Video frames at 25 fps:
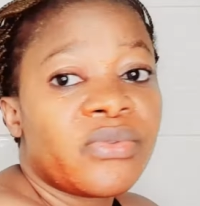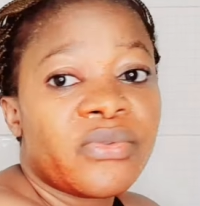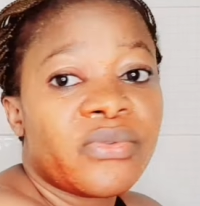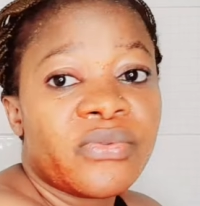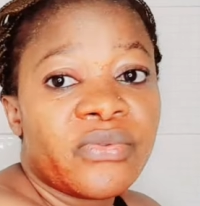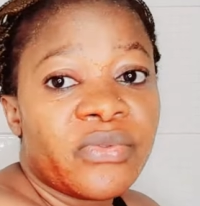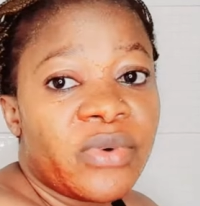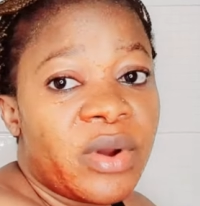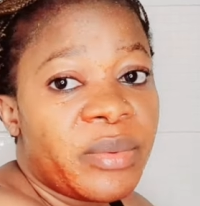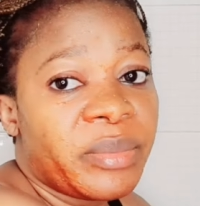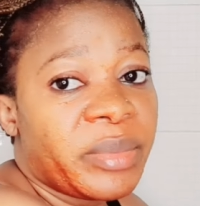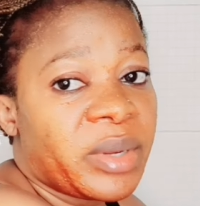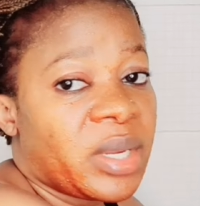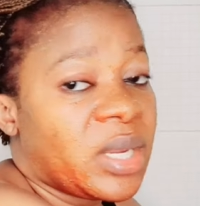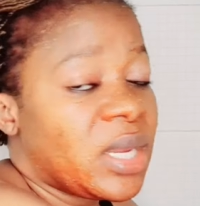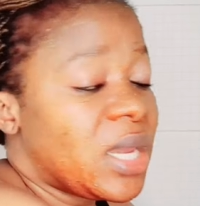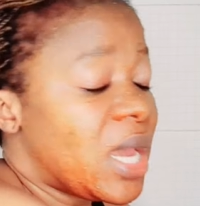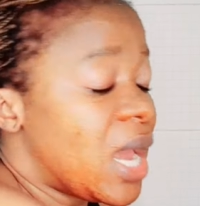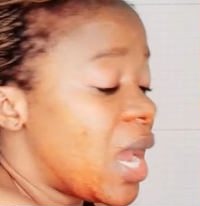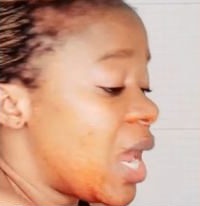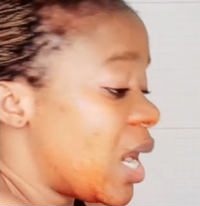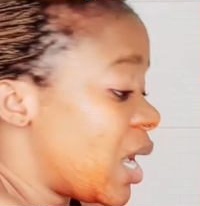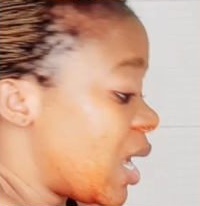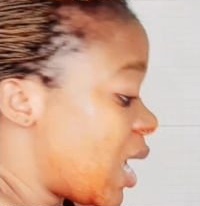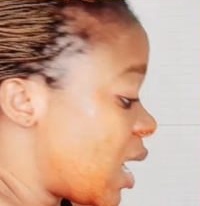for me
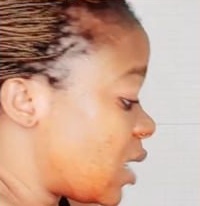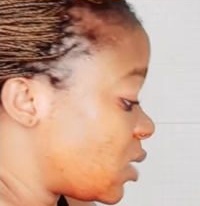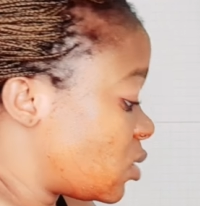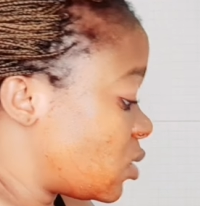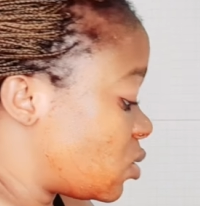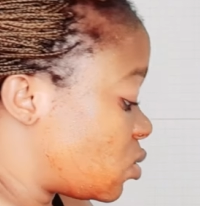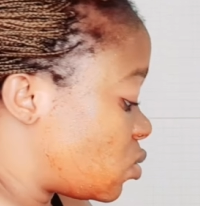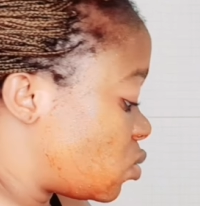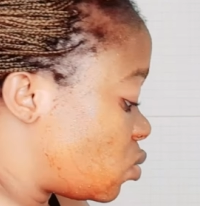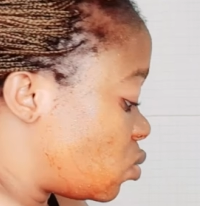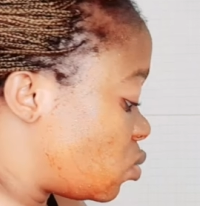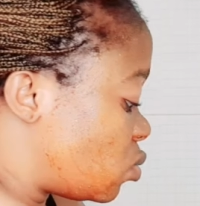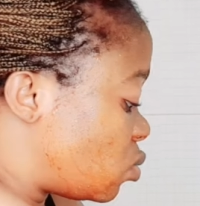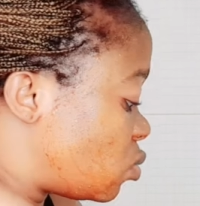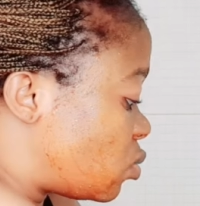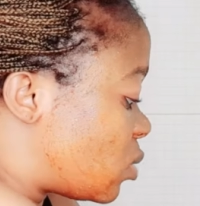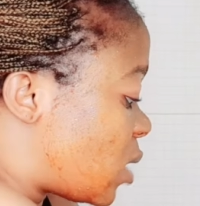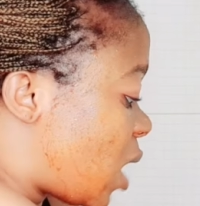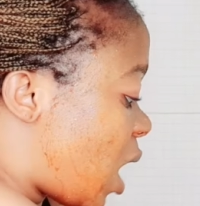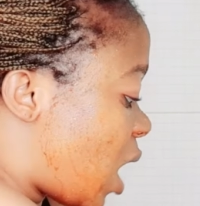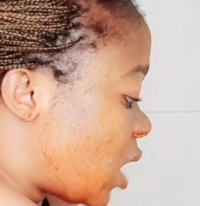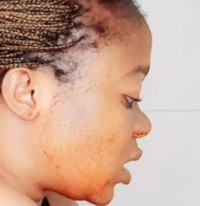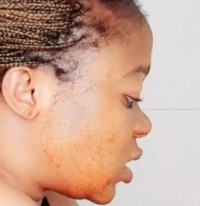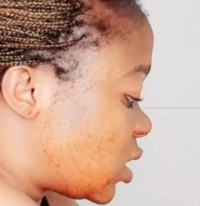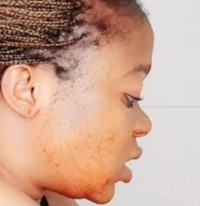i like to
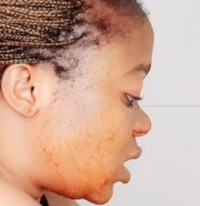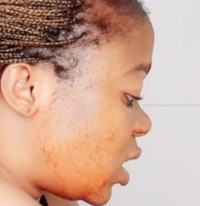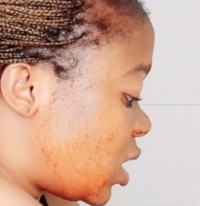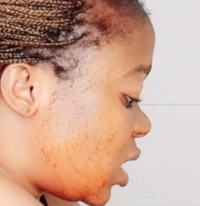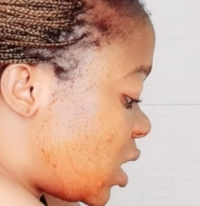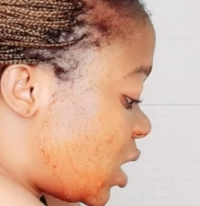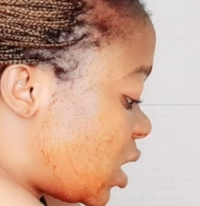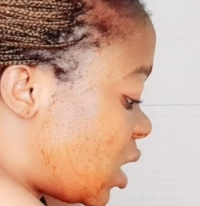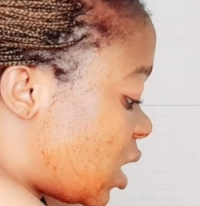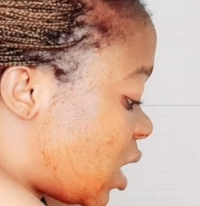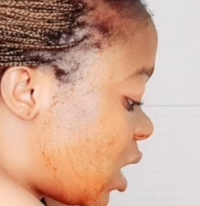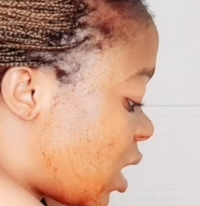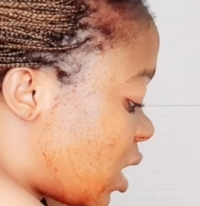actually